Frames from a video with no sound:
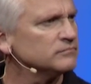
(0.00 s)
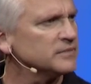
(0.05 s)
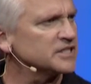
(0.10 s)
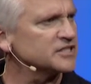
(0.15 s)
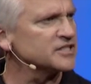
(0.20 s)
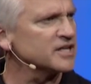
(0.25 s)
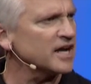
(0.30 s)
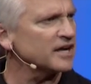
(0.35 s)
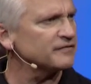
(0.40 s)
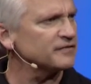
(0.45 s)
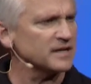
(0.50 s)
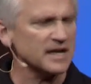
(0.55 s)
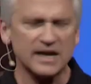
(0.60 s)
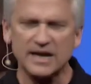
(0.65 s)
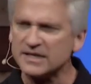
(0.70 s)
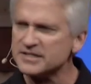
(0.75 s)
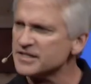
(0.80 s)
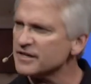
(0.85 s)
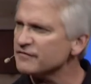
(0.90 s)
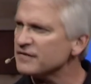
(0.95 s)
It's not
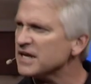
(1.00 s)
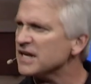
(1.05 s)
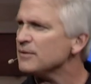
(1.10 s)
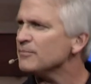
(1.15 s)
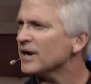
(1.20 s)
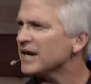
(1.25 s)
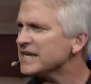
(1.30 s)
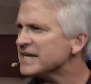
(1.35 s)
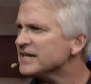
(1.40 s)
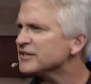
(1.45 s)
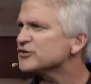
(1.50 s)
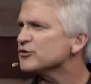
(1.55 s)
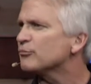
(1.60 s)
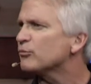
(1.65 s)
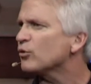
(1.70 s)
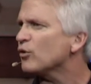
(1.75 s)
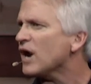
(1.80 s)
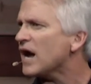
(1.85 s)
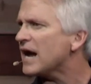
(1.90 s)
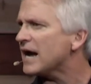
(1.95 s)
as if anybody gets a
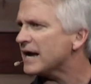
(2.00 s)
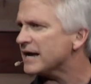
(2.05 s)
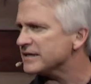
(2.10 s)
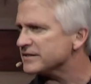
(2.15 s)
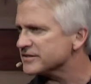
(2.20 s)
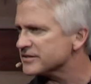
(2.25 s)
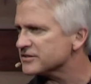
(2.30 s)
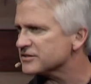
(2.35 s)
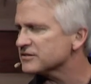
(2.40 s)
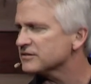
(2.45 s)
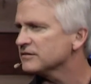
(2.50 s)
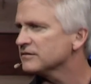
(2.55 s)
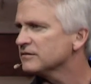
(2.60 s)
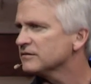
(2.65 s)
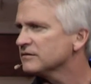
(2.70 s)
prize